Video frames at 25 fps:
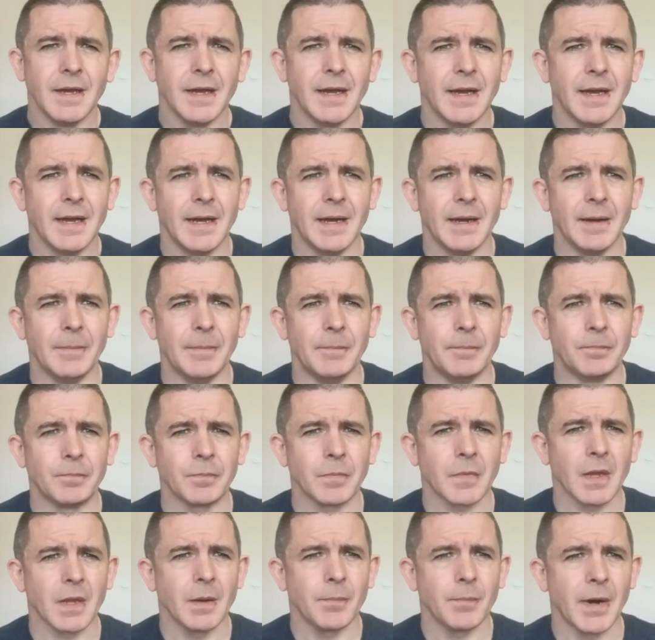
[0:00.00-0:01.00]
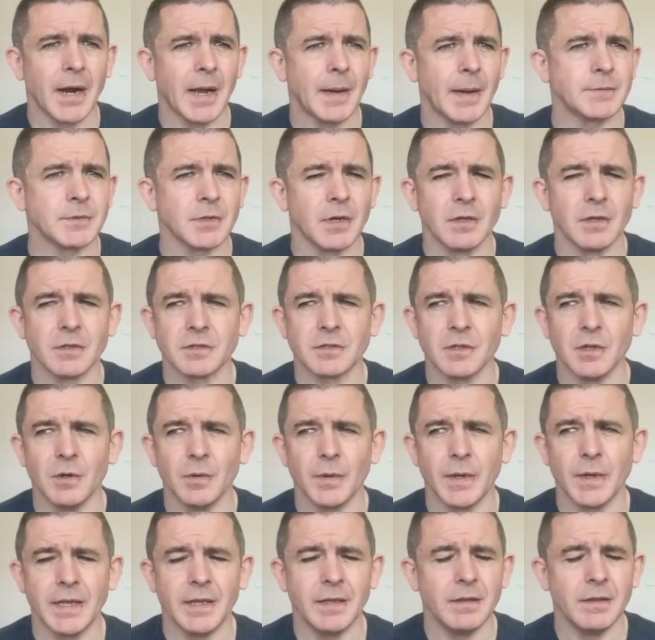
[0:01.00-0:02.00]
um, perhaps
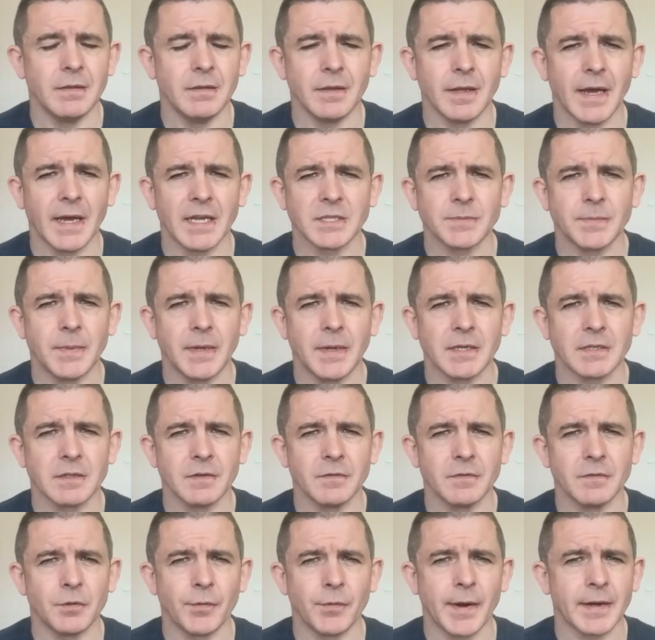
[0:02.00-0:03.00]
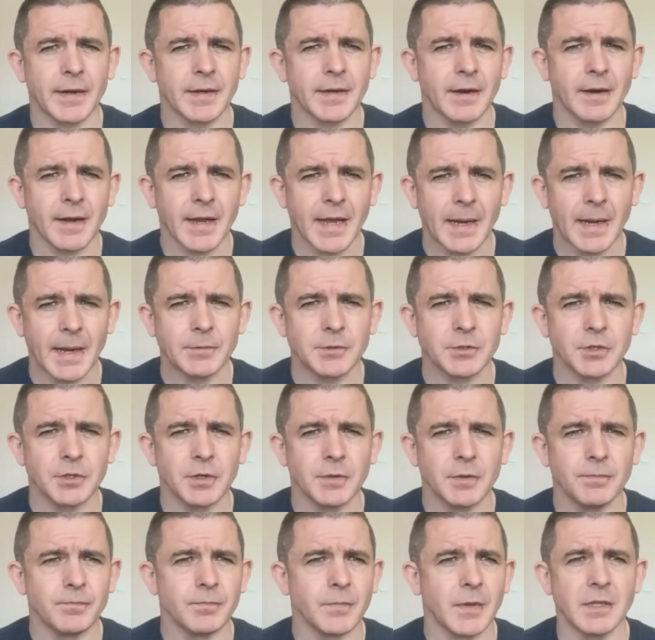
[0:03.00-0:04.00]
also in aspects of direct air
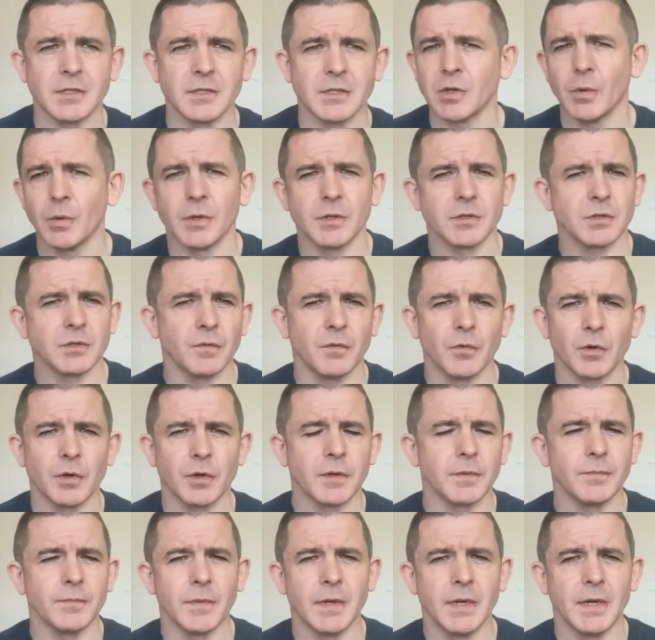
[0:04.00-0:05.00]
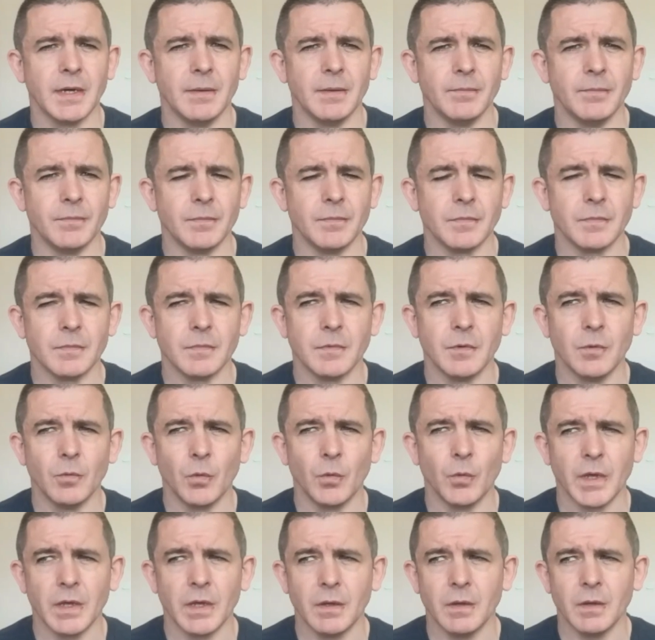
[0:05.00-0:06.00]
capture and so on and so forth. Um,
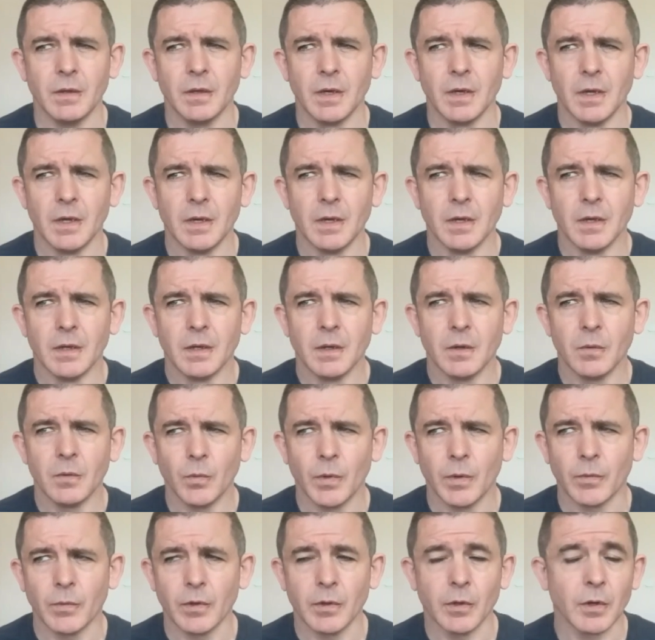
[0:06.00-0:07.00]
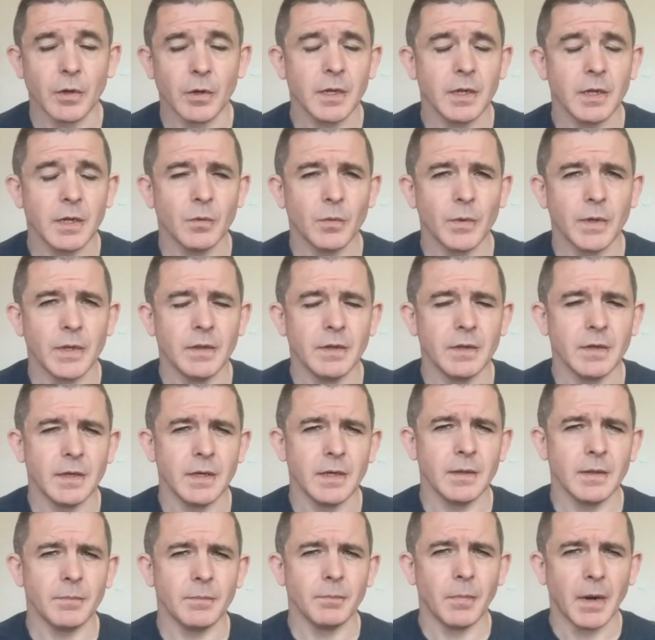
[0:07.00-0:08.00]
we we were lucky to win
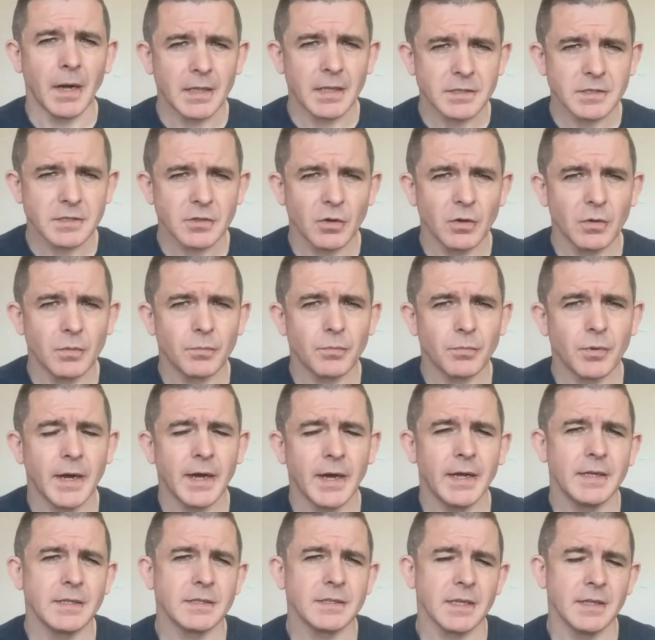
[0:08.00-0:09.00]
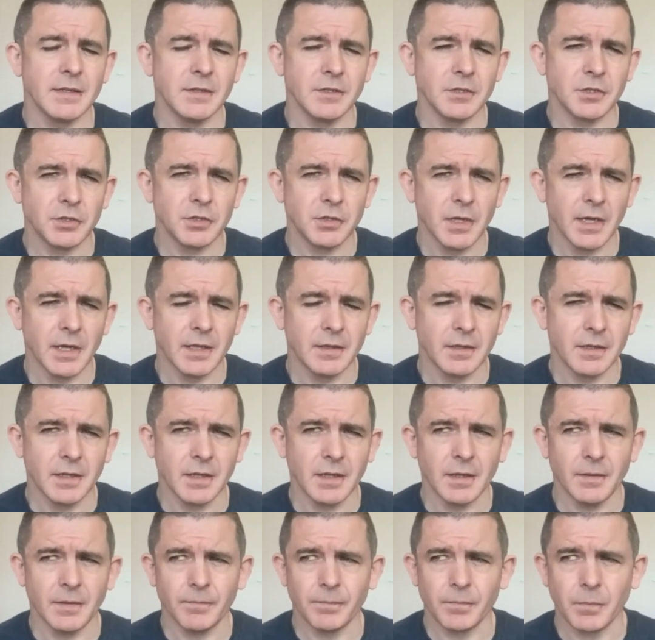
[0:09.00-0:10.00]
the milestone prize and the and
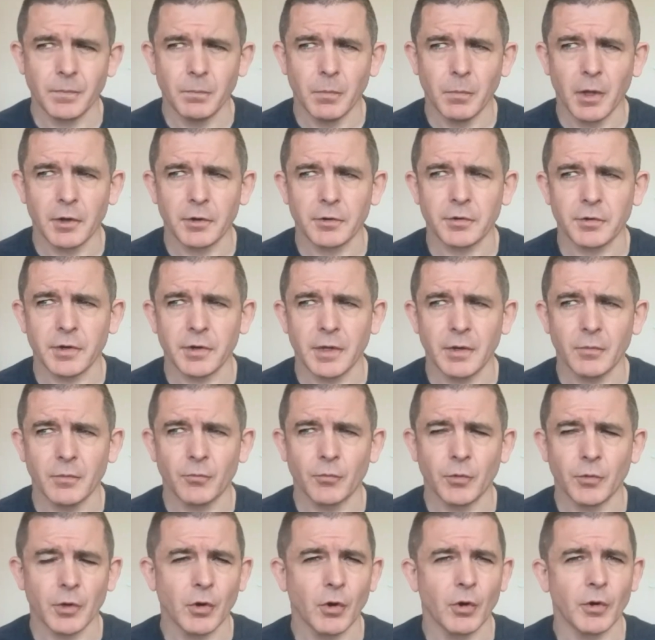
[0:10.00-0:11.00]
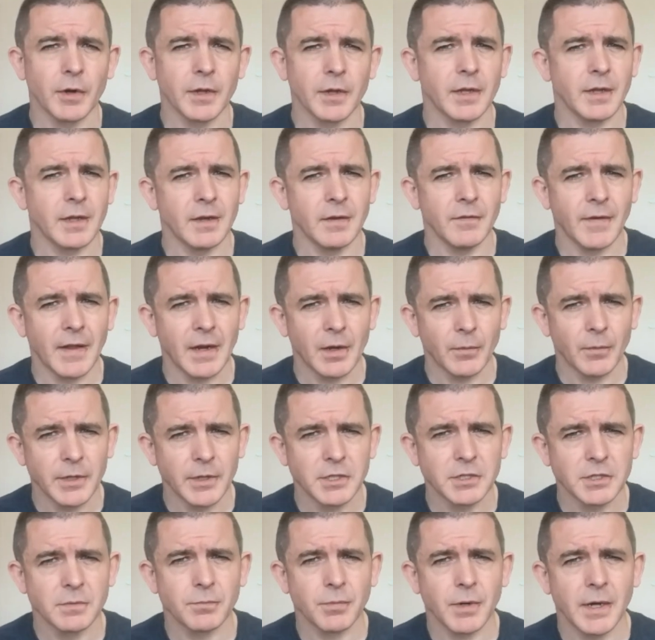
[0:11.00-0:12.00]
the monitoring recording and
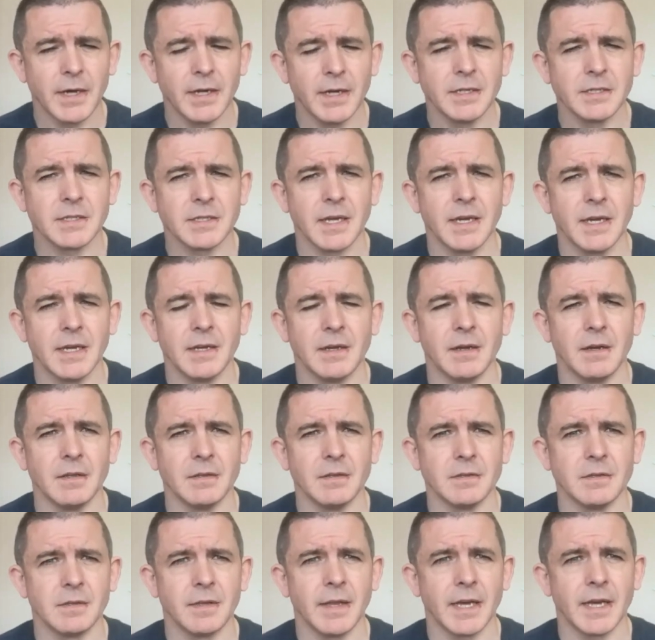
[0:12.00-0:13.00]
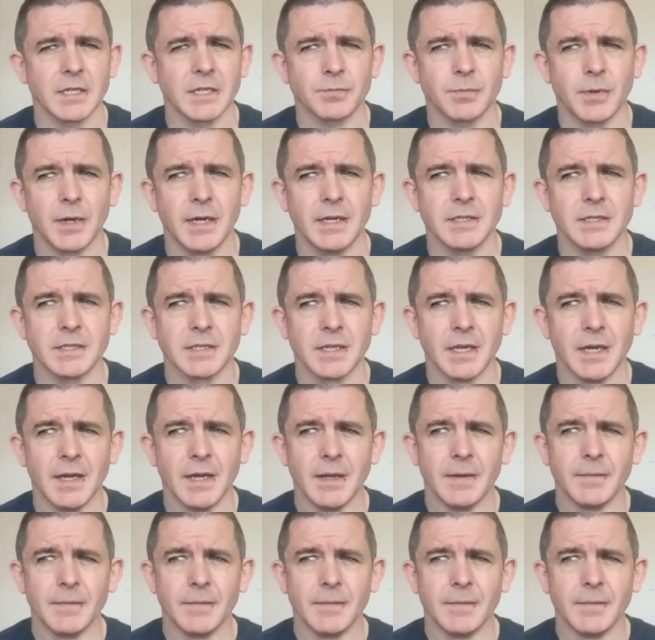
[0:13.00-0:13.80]
evaluation prize uh, on x prize